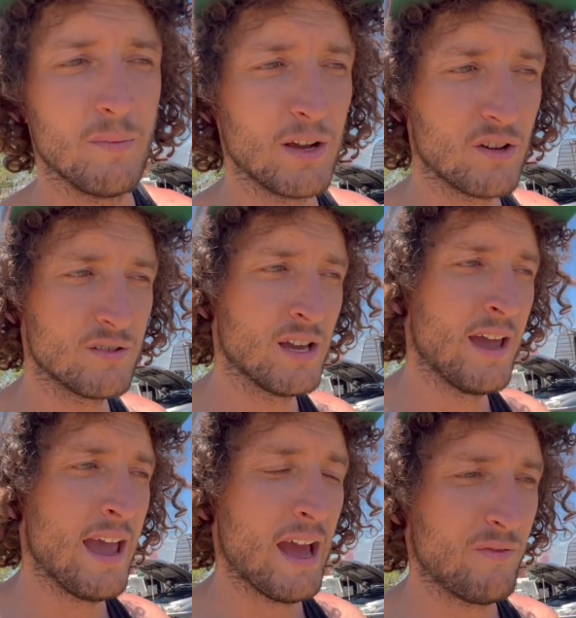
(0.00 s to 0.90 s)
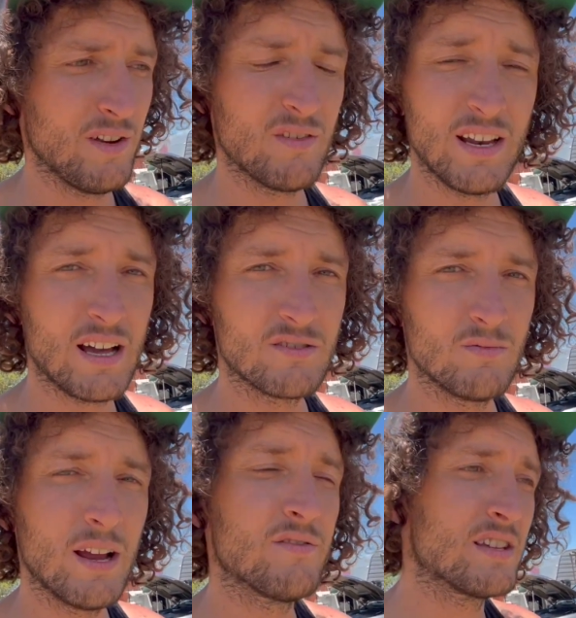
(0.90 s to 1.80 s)
Because at 1500
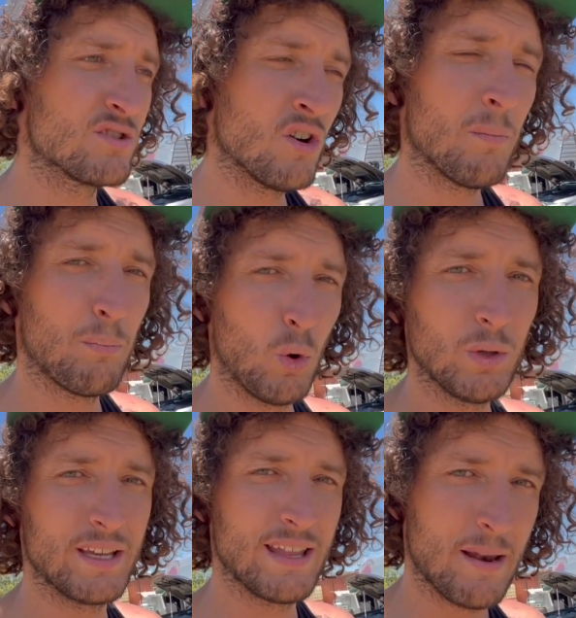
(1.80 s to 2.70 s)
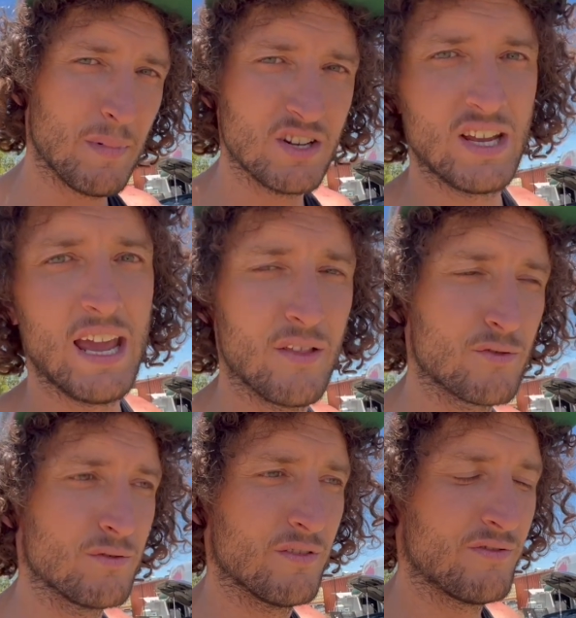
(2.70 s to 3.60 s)
revs, it's not pulling that much air
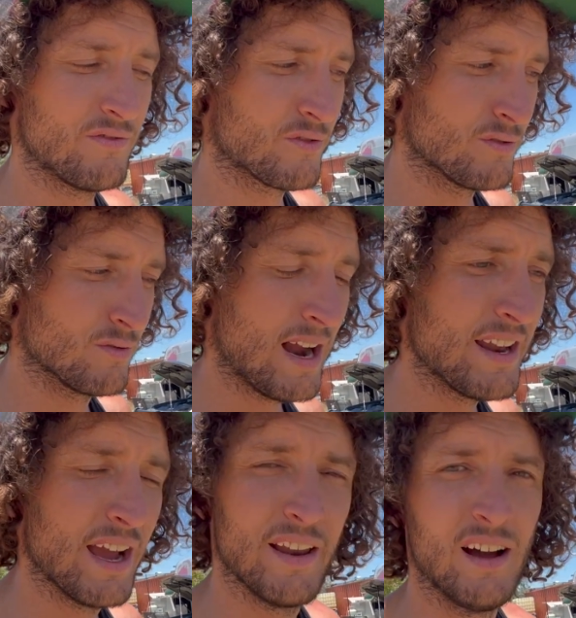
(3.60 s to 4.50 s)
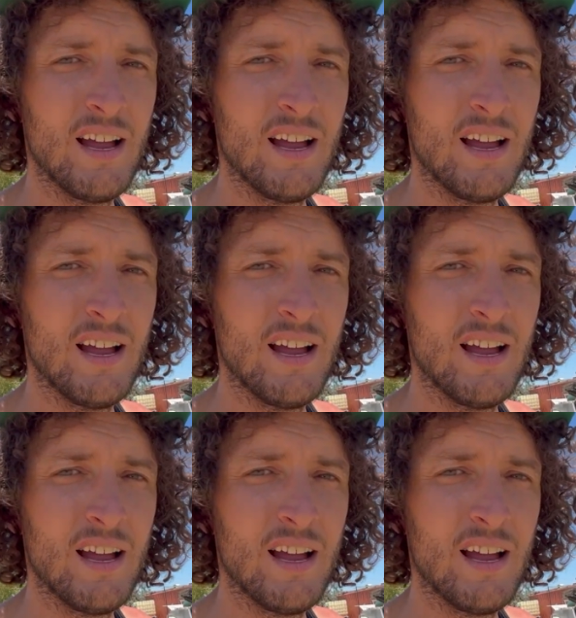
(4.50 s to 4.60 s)
through the radiator.